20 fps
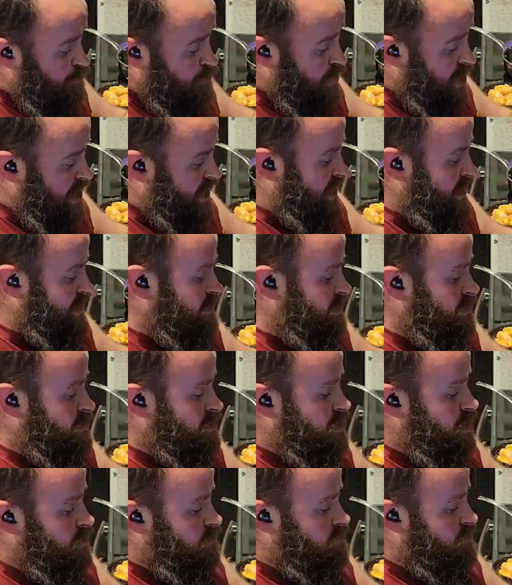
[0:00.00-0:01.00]
But
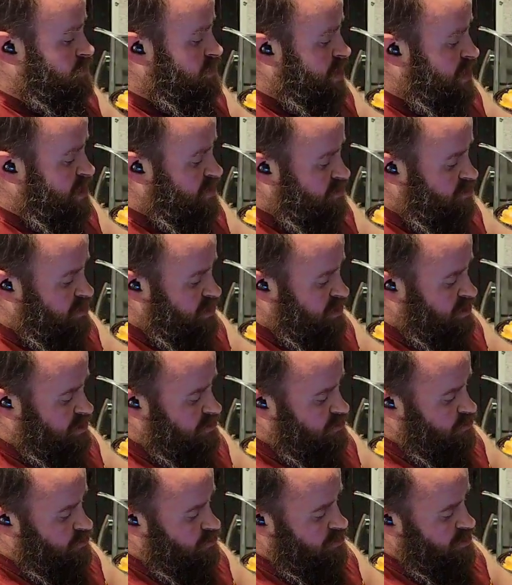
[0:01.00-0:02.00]
neither
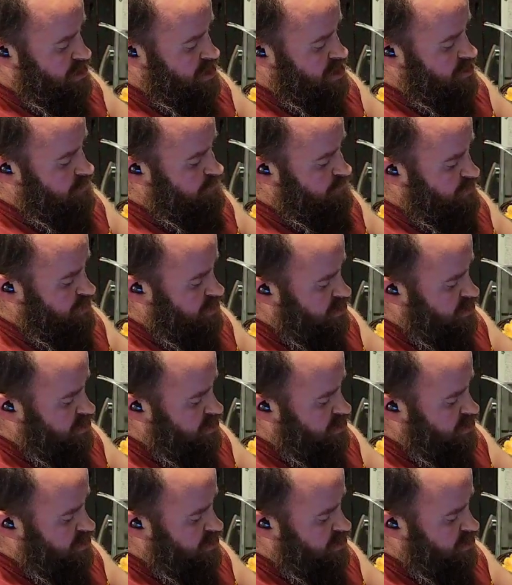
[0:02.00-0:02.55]
here nor there.